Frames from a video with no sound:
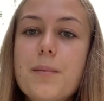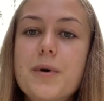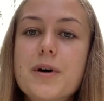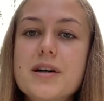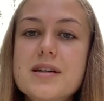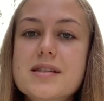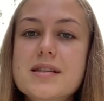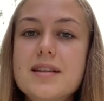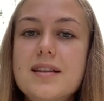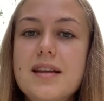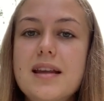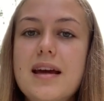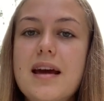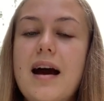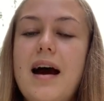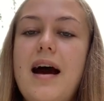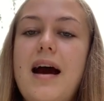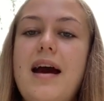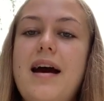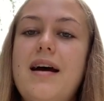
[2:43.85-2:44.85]
Personally,
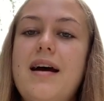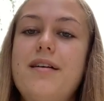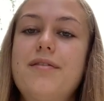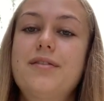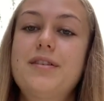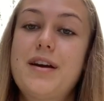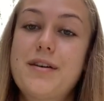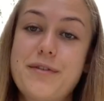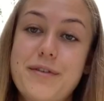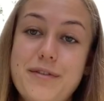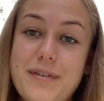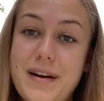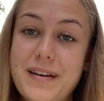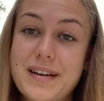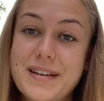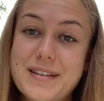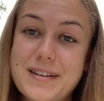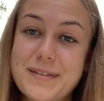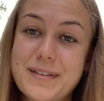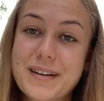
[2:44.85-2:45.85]
I have never
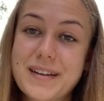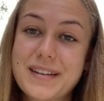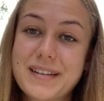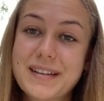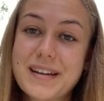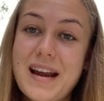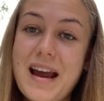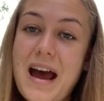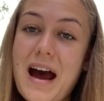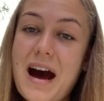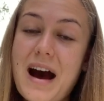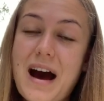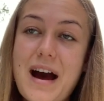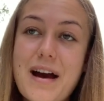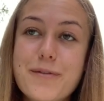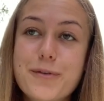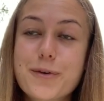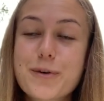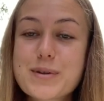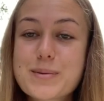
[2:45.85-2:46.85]
found it difficult.
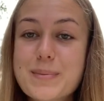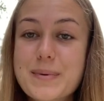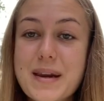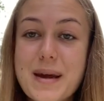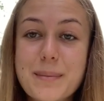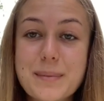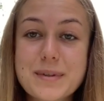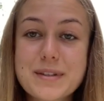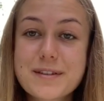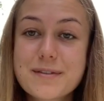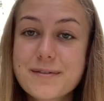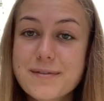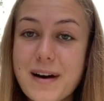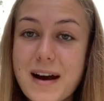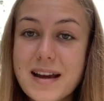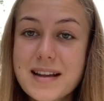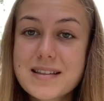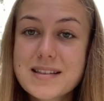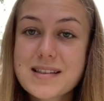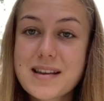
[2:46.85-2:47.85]
I've always been able to
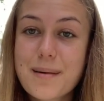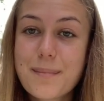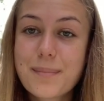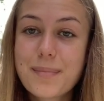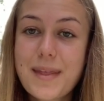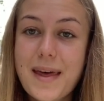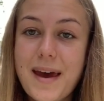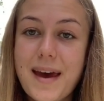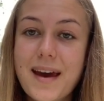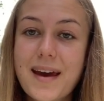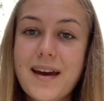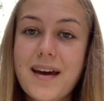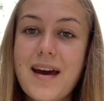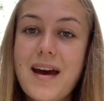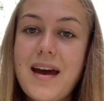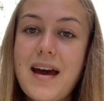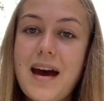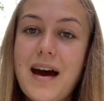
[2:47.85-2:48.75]
find something,